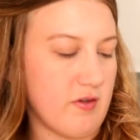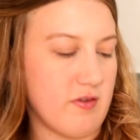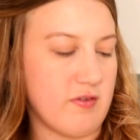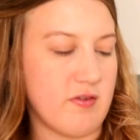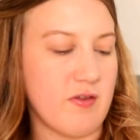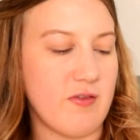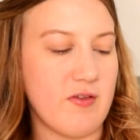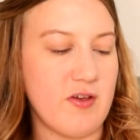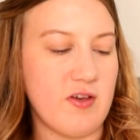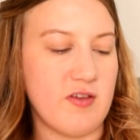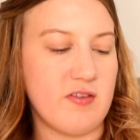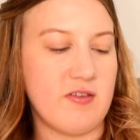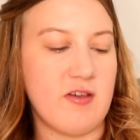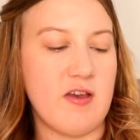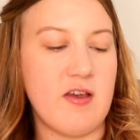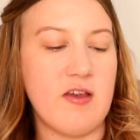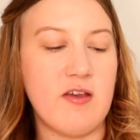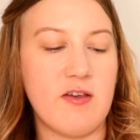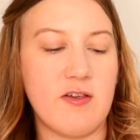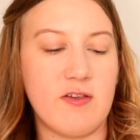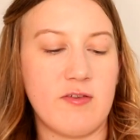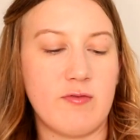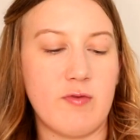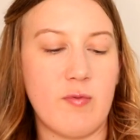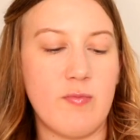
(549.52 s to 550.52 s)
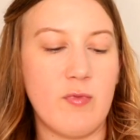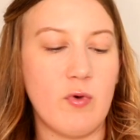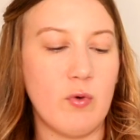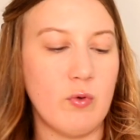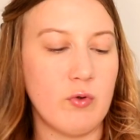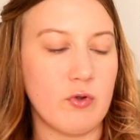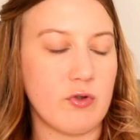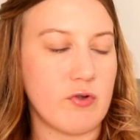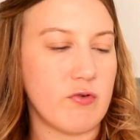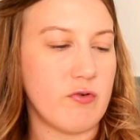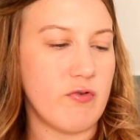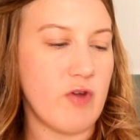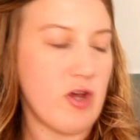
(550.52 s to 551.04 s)
So this is from The
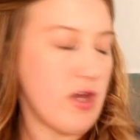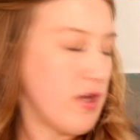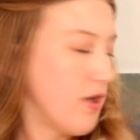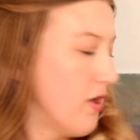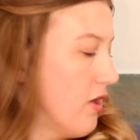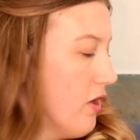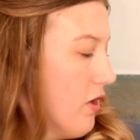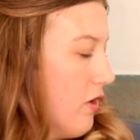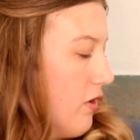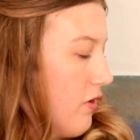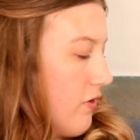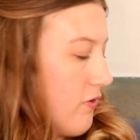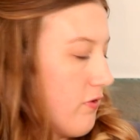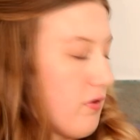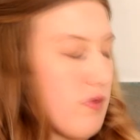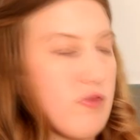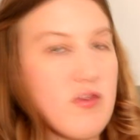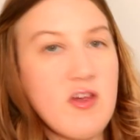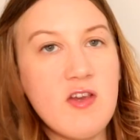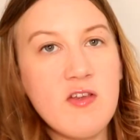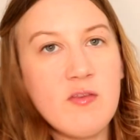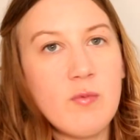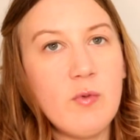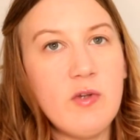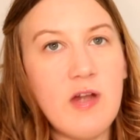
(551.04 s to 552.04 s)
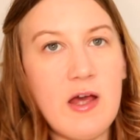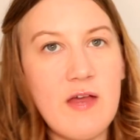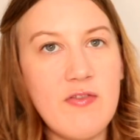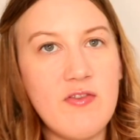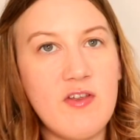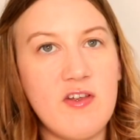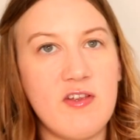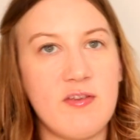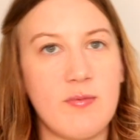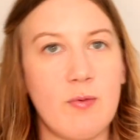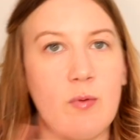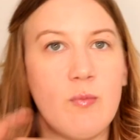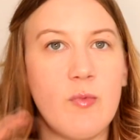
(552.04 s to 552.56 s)
Ordinary. So this one and
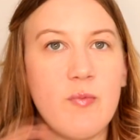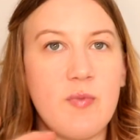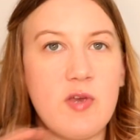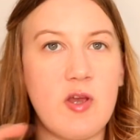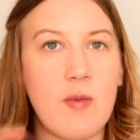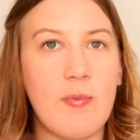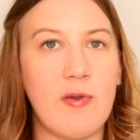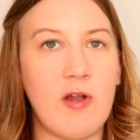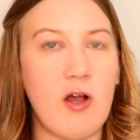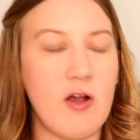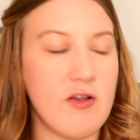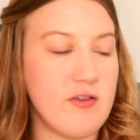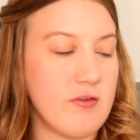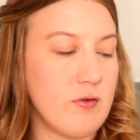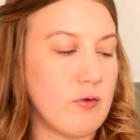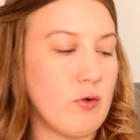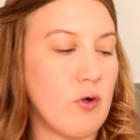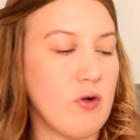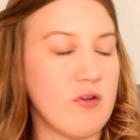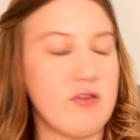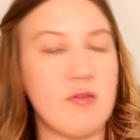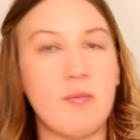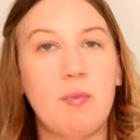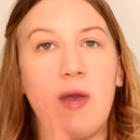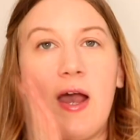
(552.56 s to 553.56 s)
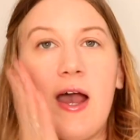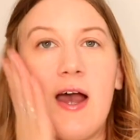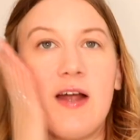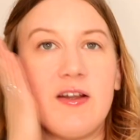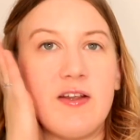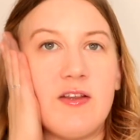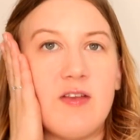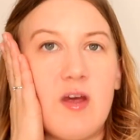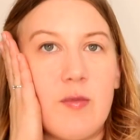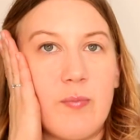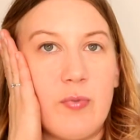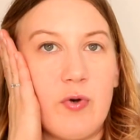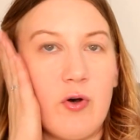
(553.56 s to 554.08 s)
this one will be applied to a cotton pad
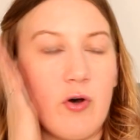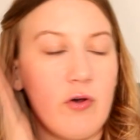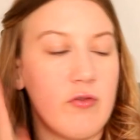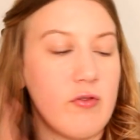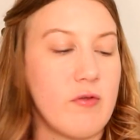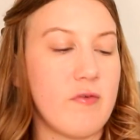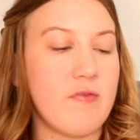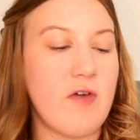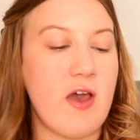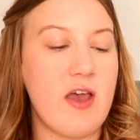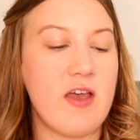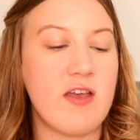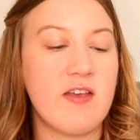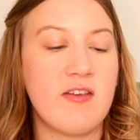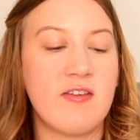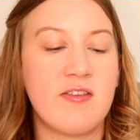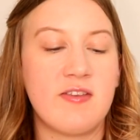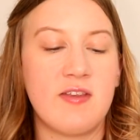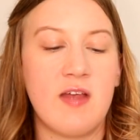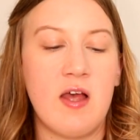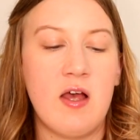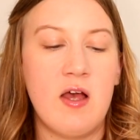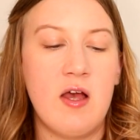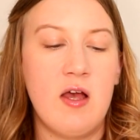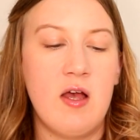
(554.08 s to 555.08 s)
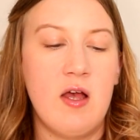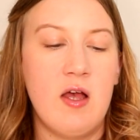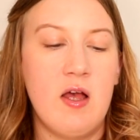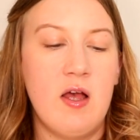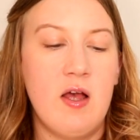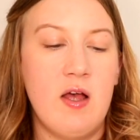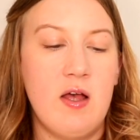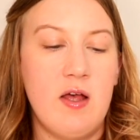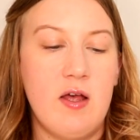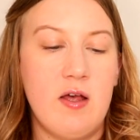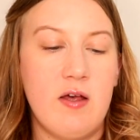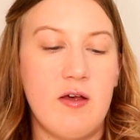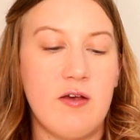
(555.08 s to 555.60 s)
and then put on the face.
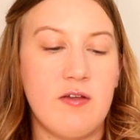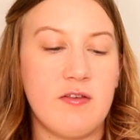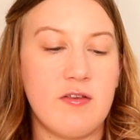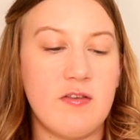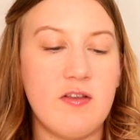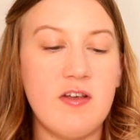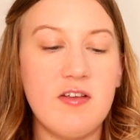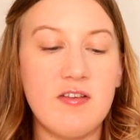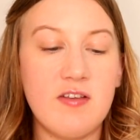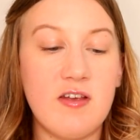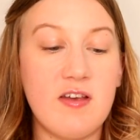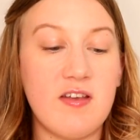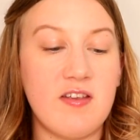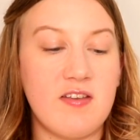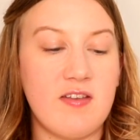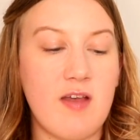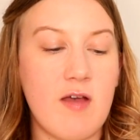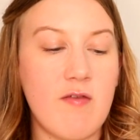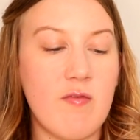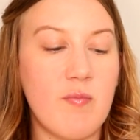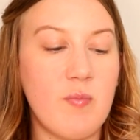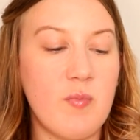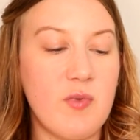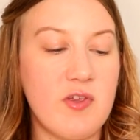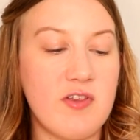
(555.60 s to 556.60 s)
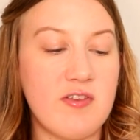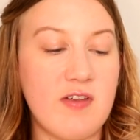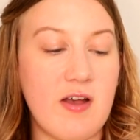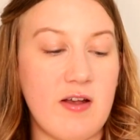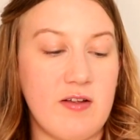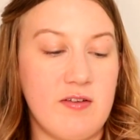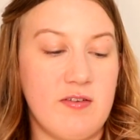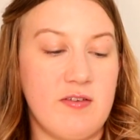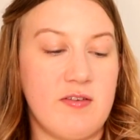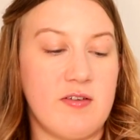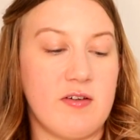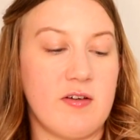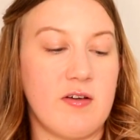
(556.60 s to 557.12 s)
So this is
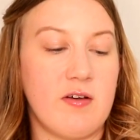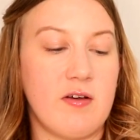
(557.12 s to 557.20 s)
7%